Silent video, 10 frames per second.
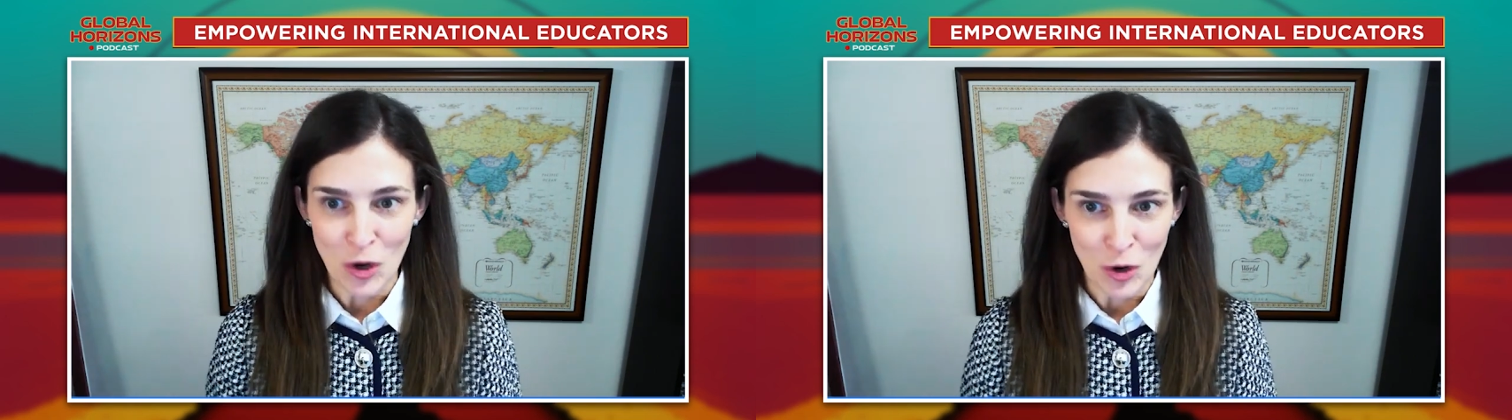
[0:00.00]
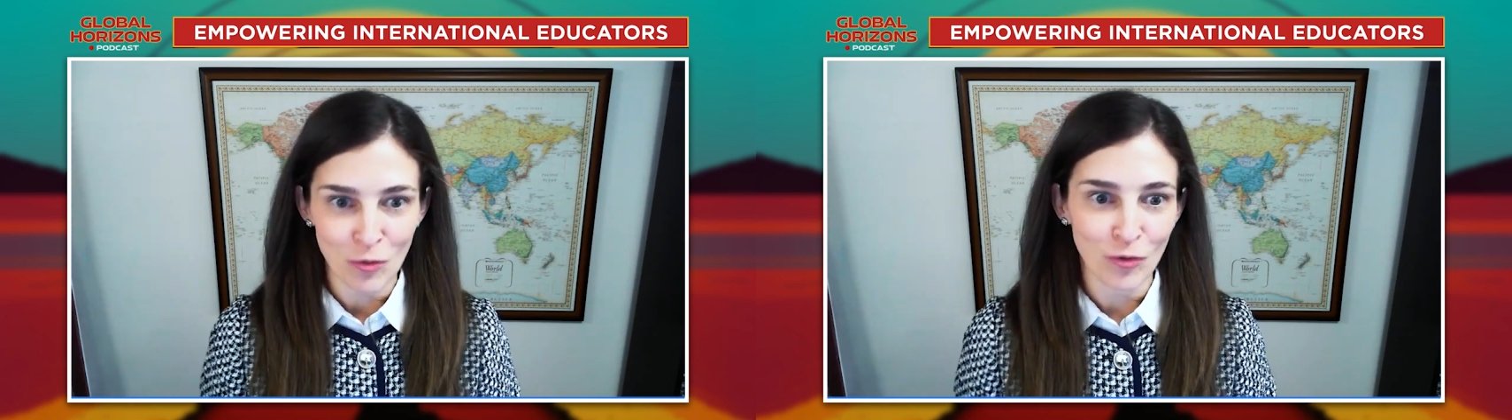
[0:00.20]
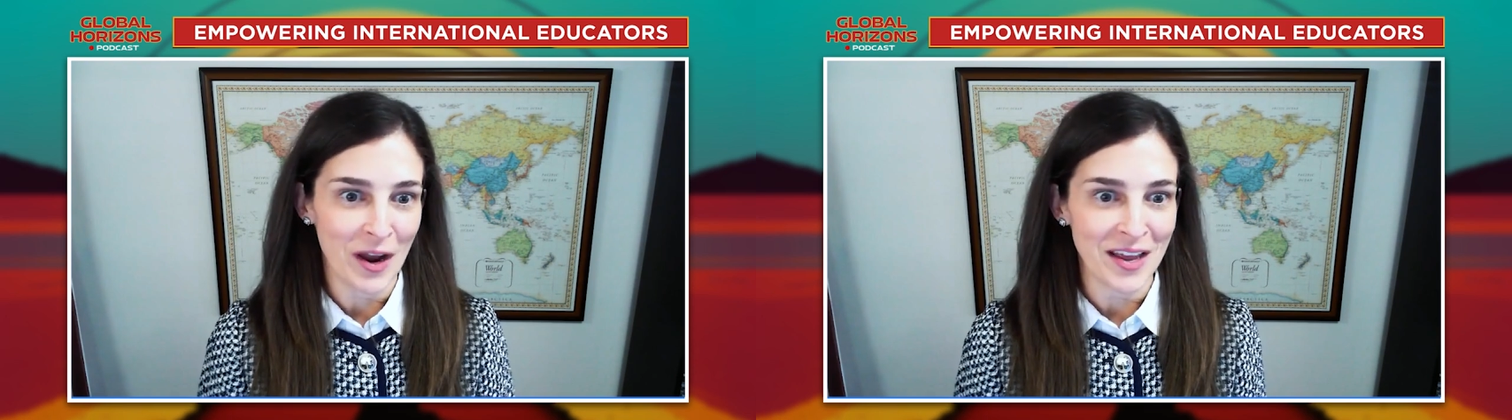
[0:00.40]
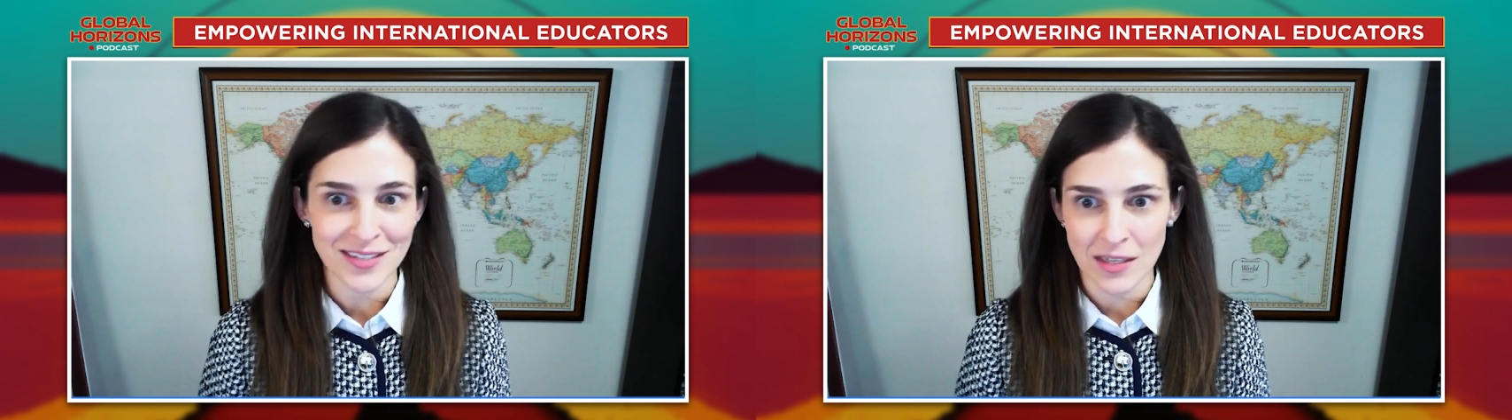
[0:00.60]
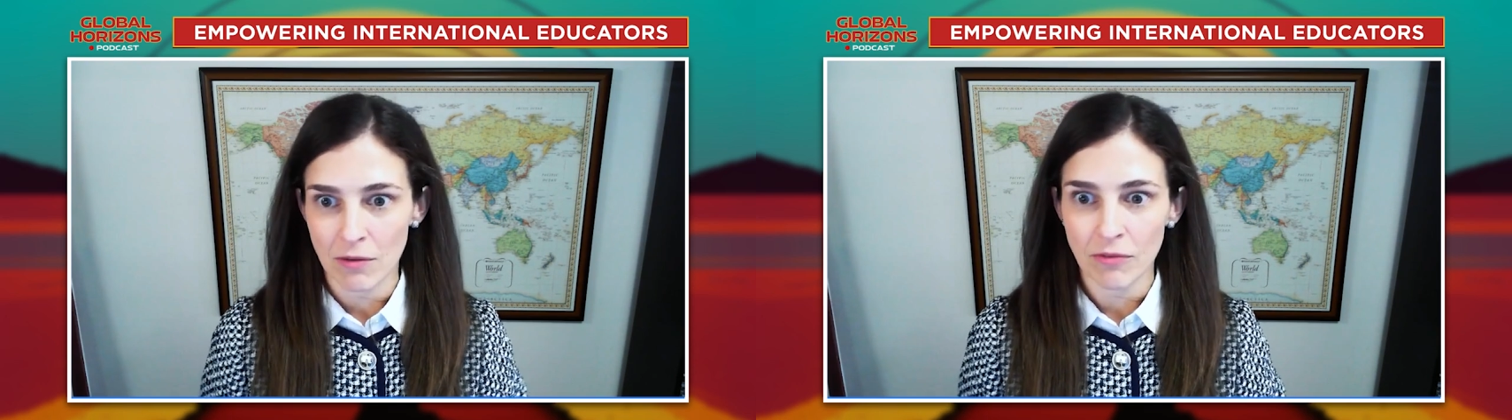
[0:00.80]
new
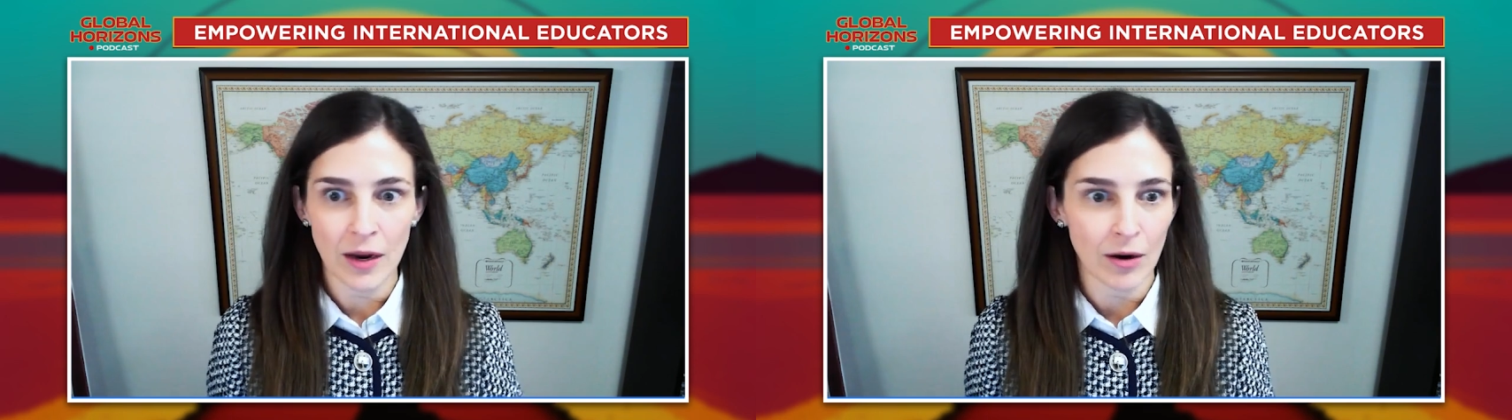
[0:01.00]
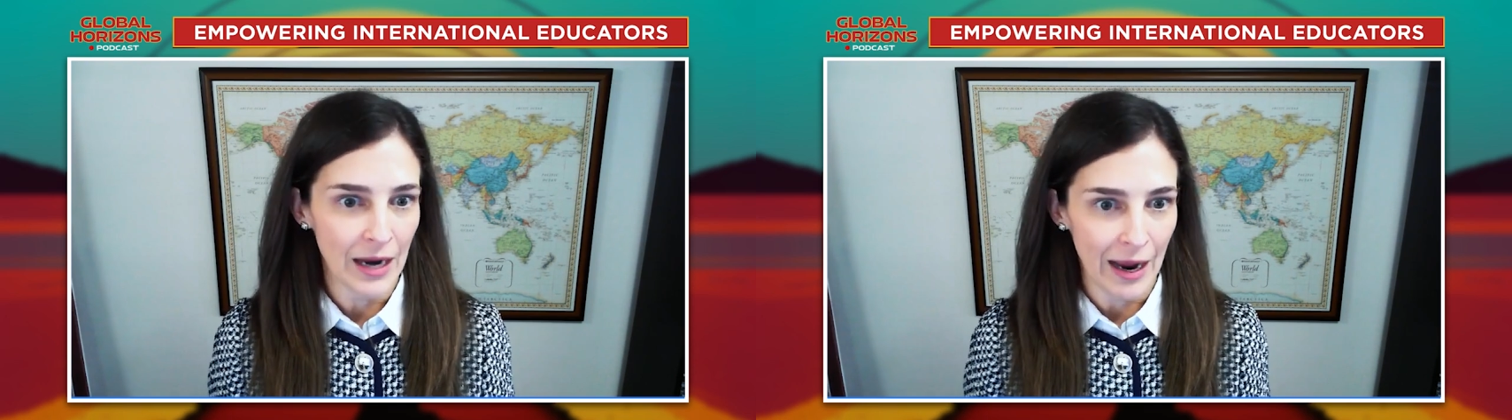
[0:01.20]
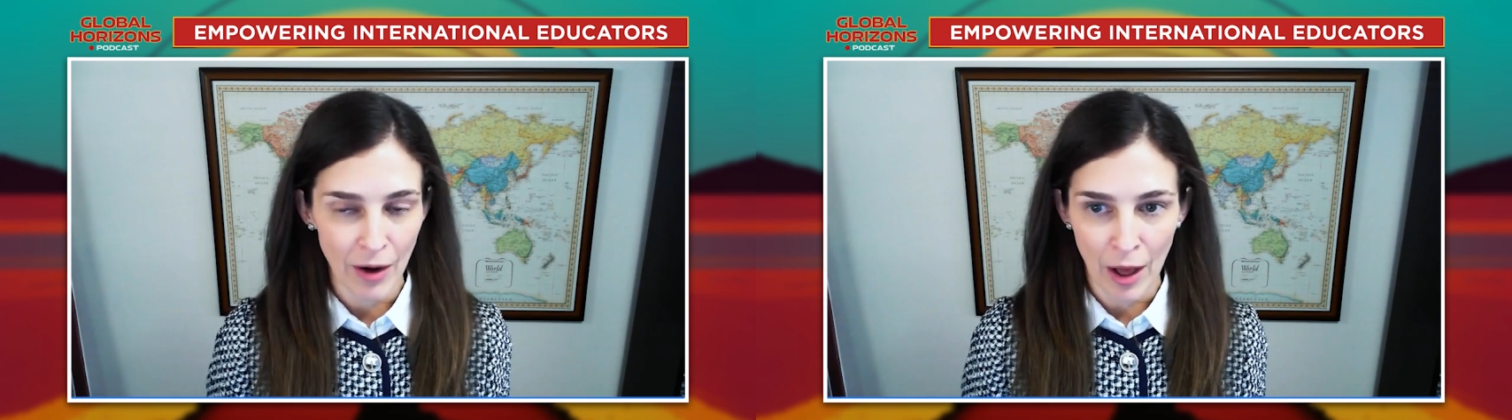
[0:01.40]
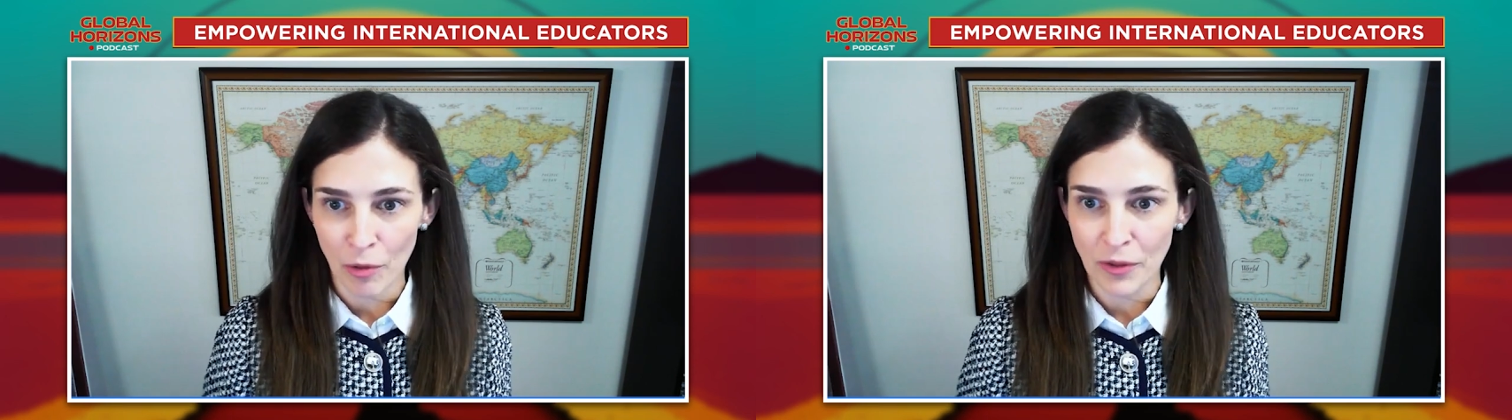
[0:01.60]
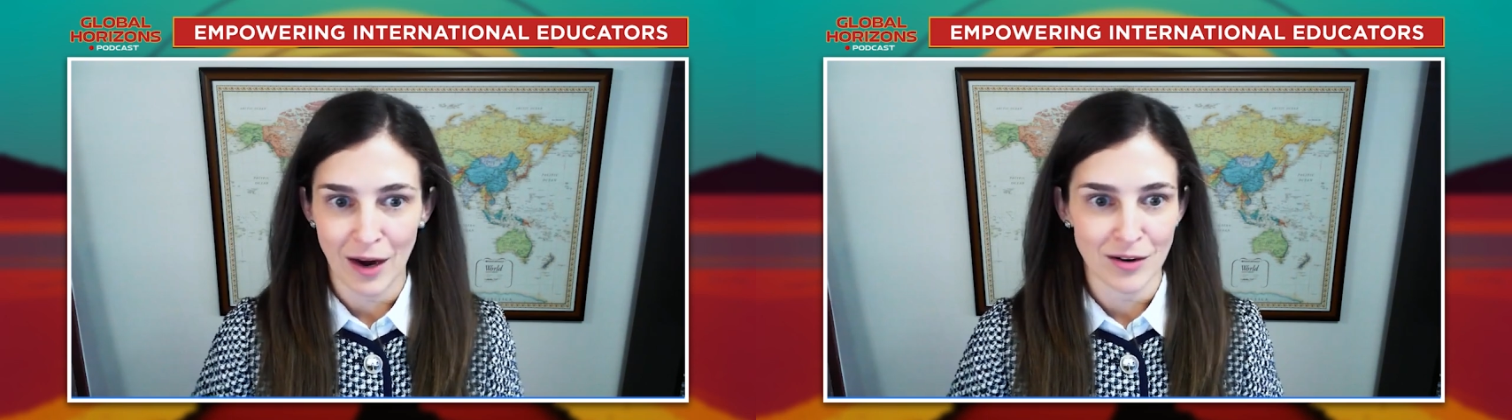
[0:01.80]
friends and figuring out
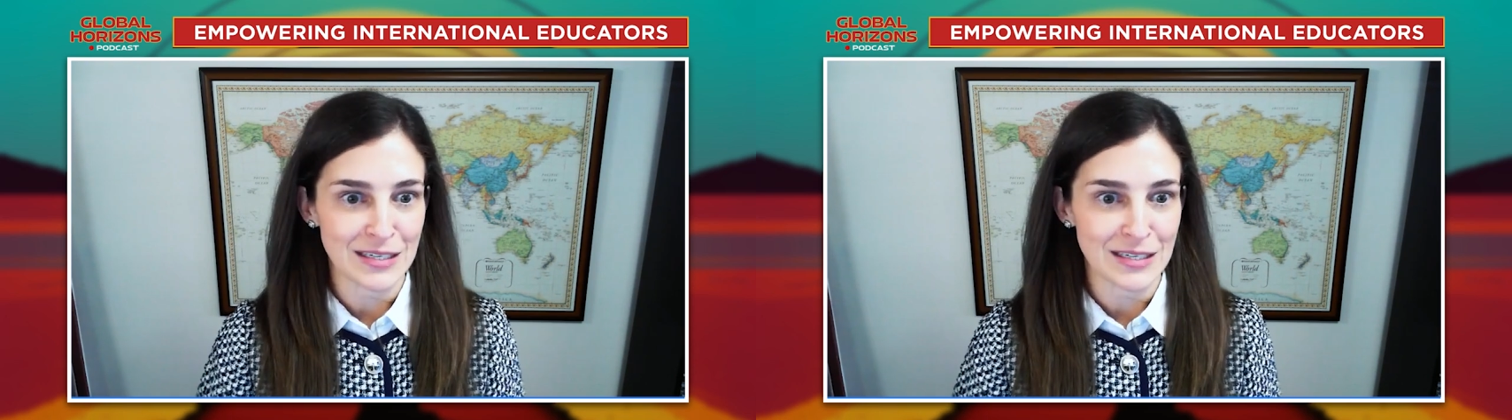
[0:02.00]
healthcare